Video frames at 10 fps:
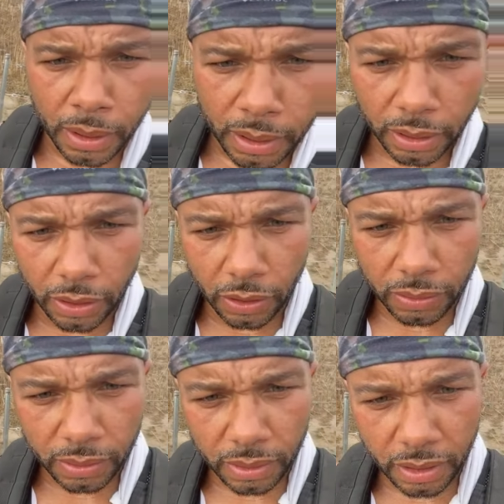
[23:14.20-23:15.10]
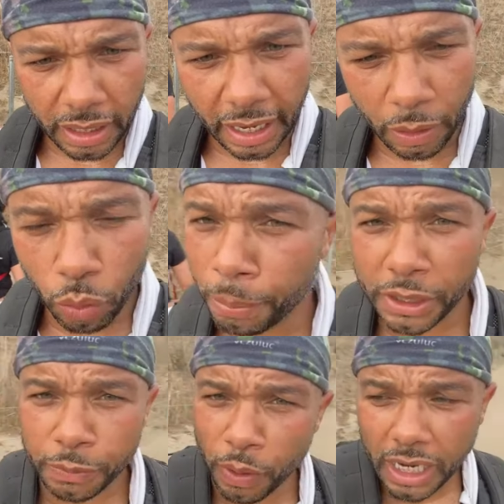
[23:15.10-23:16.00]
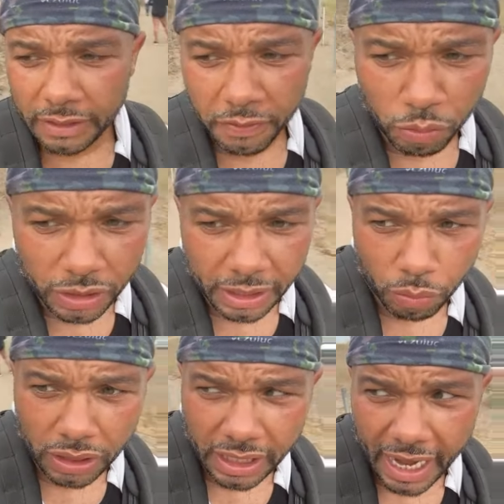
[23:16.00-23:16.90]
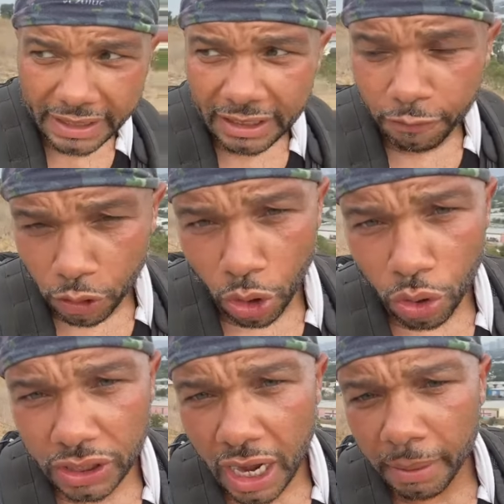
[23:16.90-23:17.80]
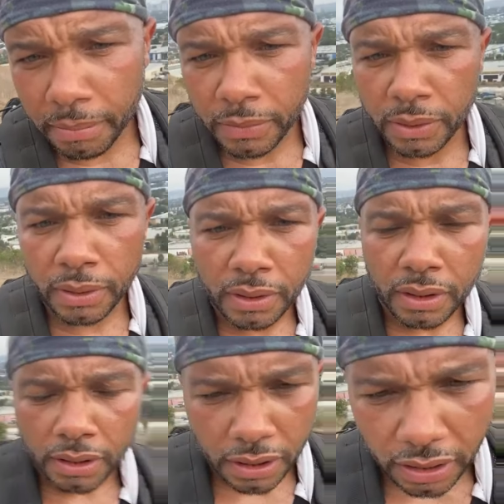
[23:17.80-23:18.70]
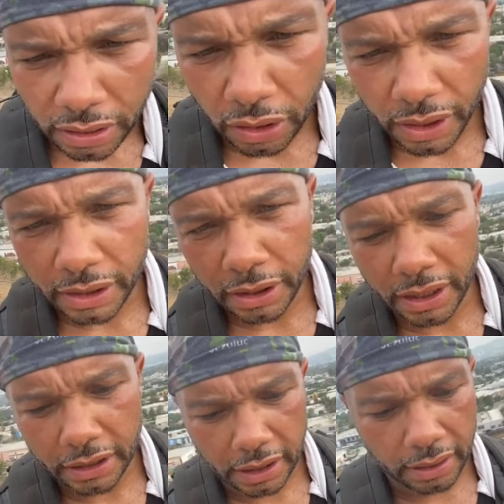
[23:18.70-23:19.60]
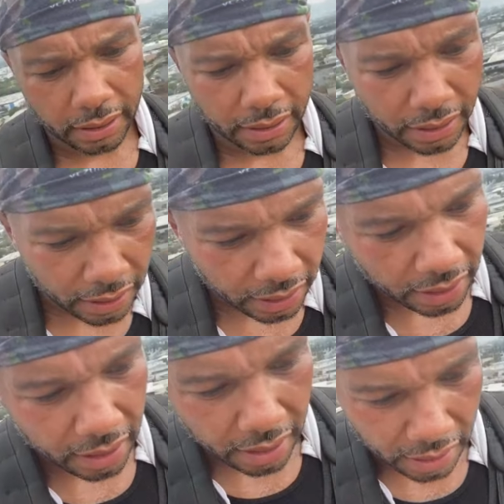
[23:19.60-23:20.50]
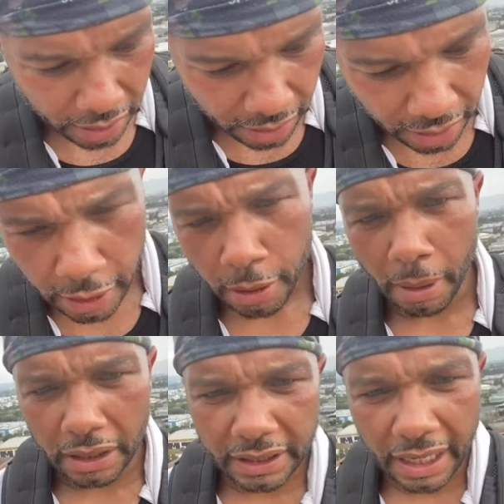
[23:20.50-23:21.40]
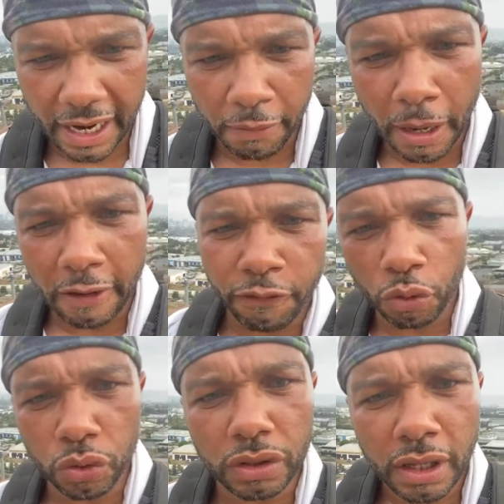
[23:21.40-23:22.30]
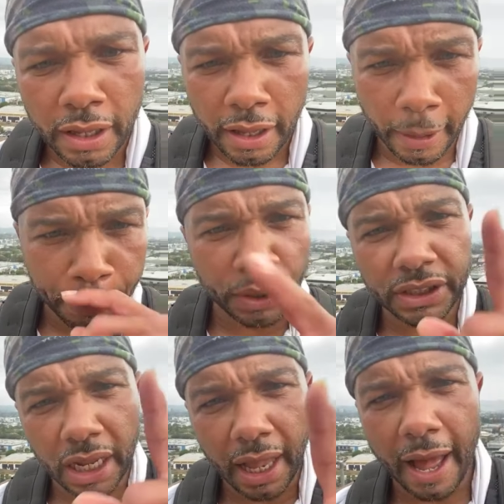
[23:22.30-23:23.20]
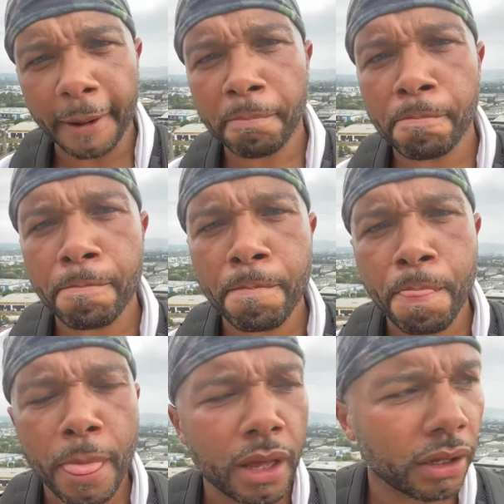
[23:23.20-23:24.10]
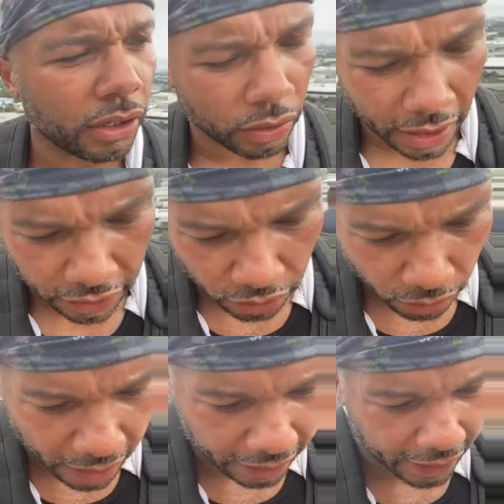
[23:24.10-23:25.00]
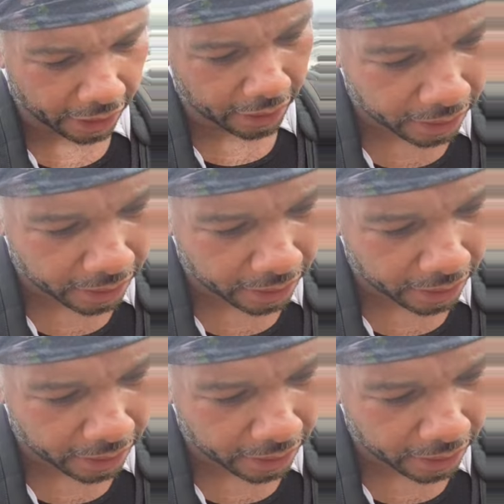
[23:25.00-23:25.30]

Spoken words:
You know, and I wouldn't be surprised if he wasn't an asset for a long time. You know, he's a Mouse got everybody fooled. And Prince Allah, you know, that dude right there,